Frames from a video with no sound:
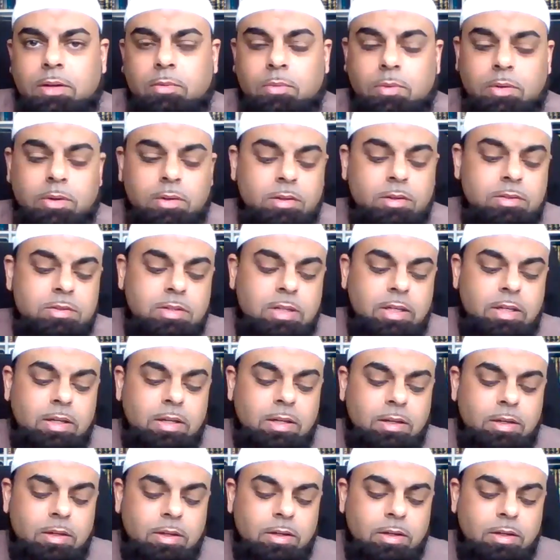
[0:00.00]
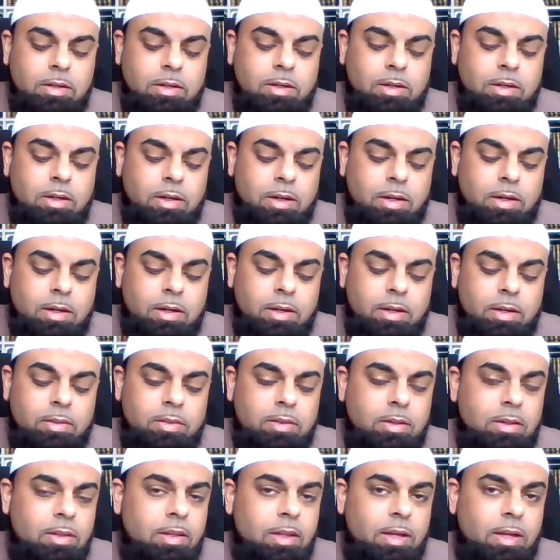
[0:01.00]
We're going to see uh,
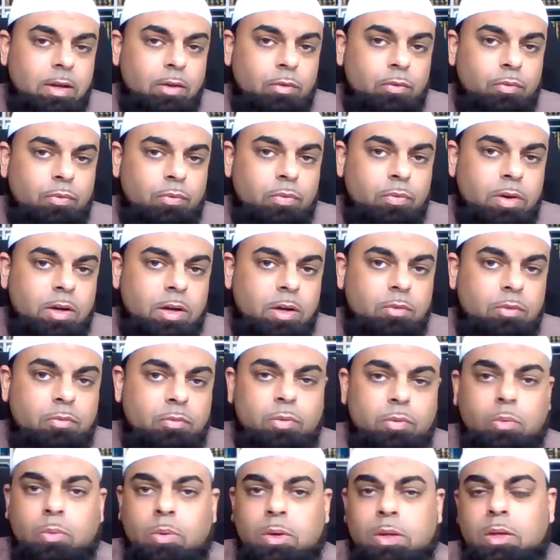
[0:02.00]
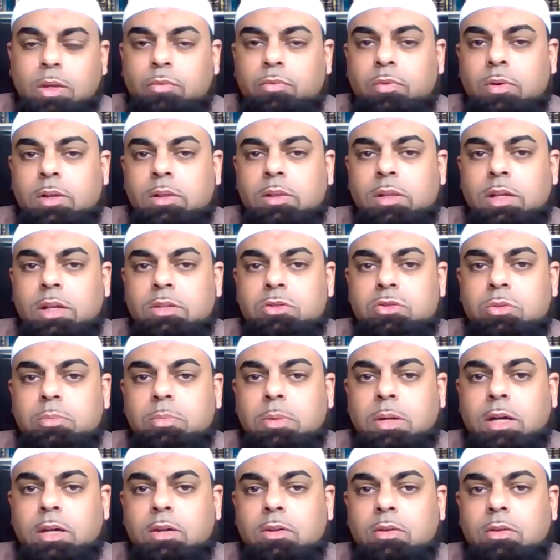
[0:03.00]
in the life of one of Allah
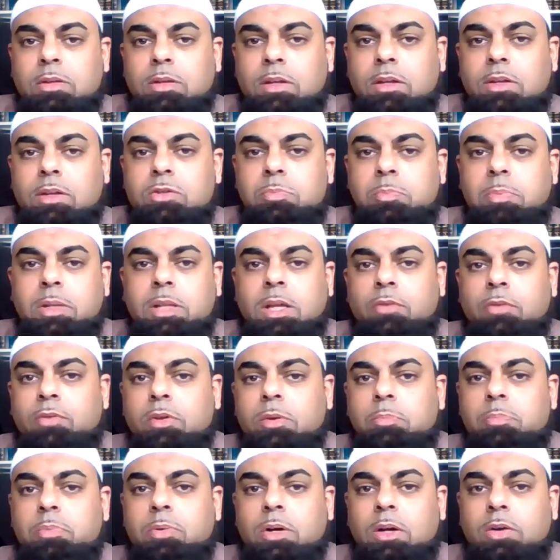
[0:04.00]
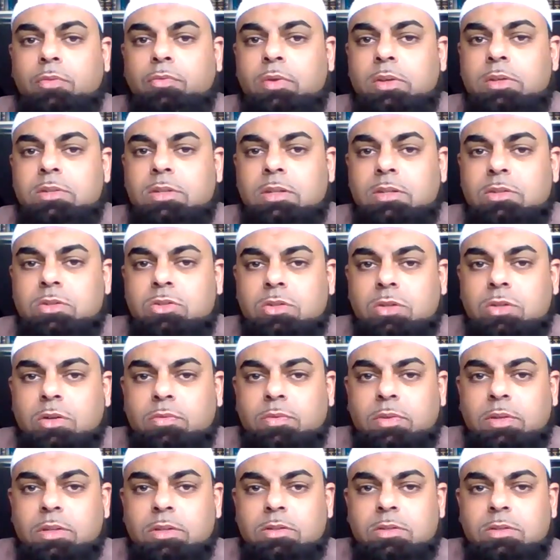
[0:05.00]
subhanahu wa ta'ala's beloved prophets and
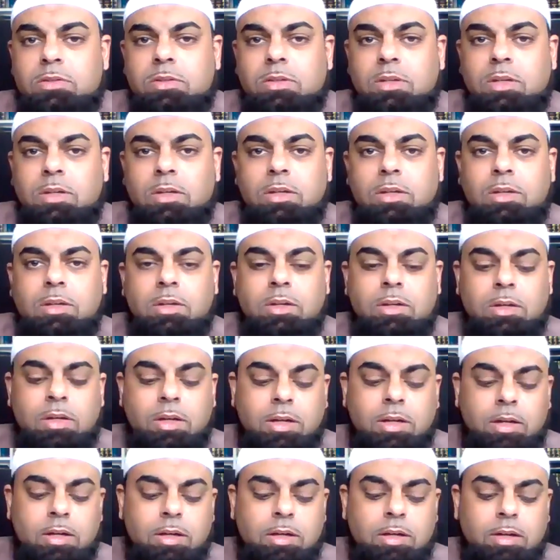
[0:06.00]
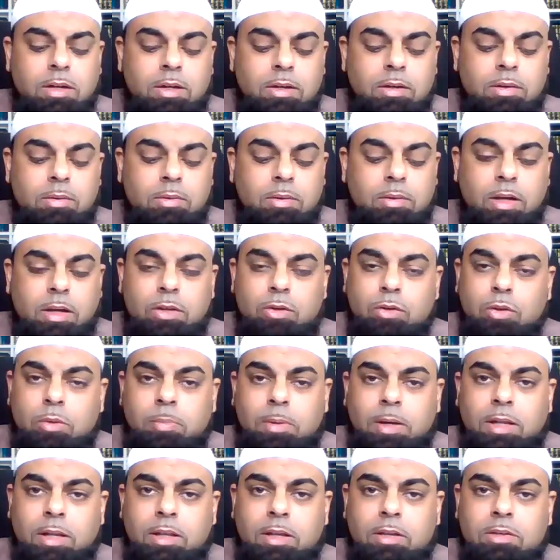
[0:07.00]
servants, uh, Ayub
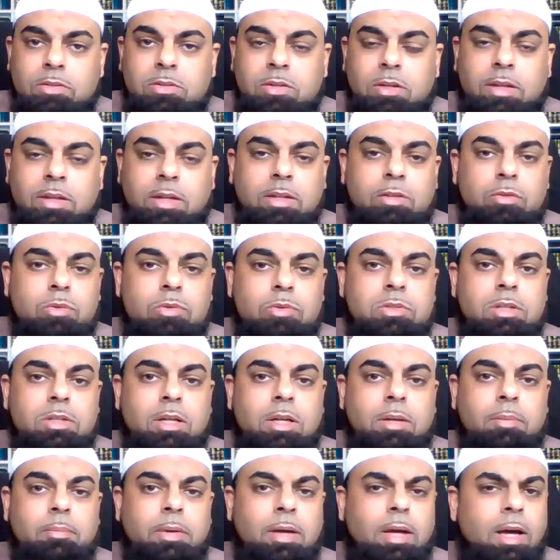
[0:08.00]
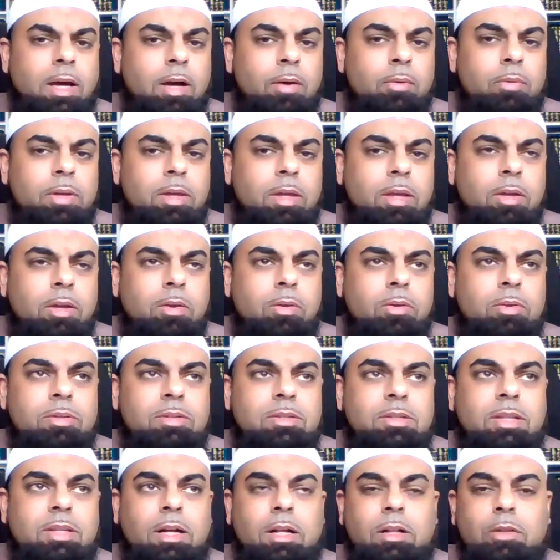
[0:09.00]
alayhi salatu wasalam, how he
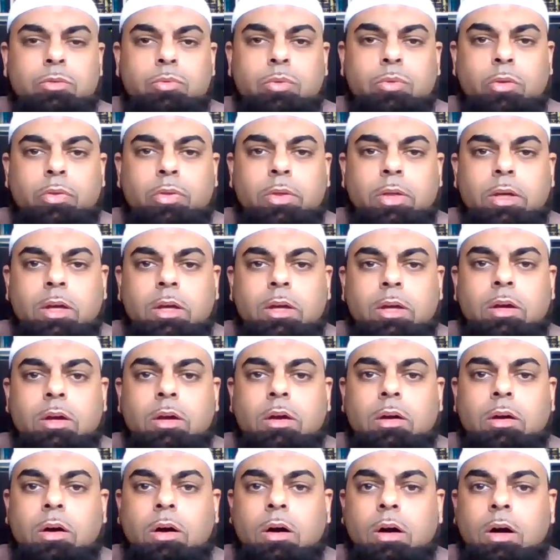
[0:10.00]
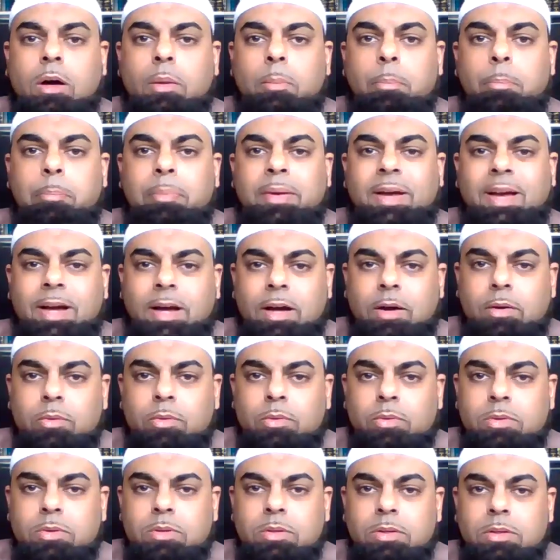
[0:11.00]
dealt with
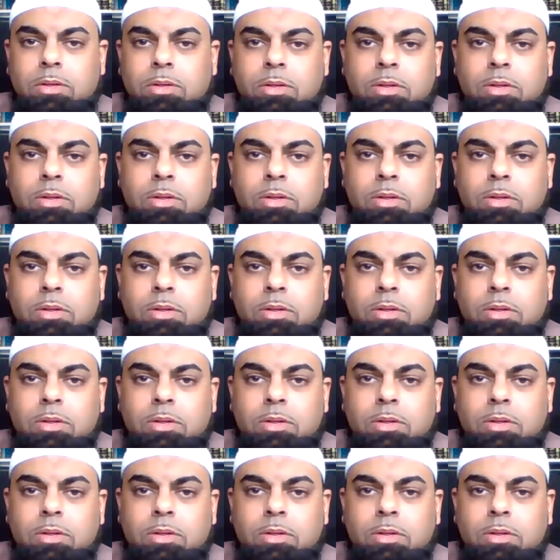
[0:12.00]
compound